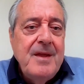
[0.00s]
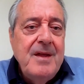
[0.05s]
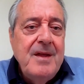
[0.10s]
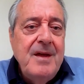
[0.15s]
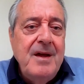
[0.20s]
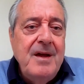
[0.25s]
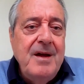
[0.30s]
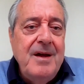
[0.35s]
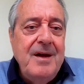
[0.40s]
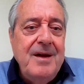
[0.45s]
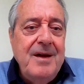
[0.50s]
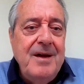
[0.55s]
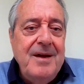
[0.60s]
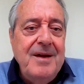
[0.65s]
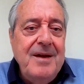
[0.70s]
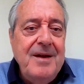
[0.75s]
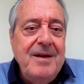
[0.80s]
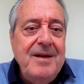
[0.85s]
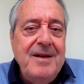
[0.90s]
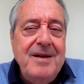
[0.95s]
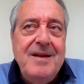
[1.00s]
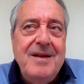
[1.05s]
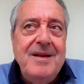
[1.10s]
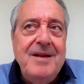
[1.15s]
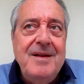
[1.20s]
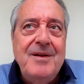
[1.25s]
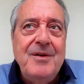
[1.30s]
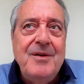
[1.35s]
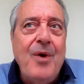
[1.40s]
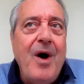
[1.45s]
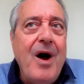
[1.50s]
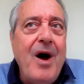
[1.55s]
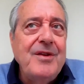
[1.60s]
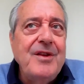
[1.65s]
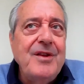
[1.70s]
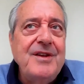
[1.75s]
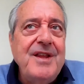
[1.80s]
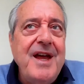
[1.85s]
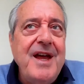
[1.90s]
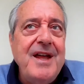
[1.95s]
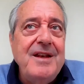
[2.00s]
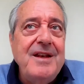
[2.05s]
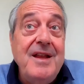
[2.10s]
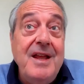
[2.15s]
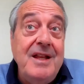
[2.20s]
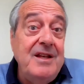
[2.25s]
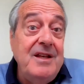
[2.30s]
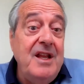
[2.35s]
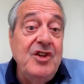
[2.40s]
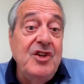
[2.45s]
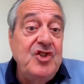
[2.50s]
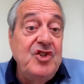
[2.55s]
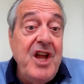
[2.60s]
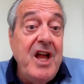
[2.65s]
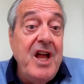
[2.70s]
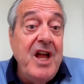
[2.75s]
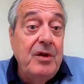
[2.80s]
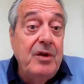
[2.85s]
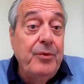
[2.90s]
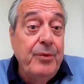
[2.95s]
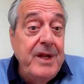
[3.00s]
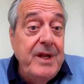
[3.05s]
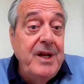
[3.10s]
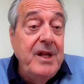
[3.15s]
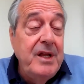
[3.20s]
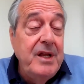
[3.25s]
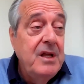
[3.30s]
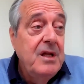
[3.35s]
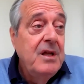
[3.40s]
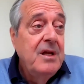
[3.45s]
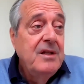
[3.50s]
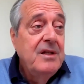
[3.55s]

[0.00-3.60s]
Rather than in Shell, really.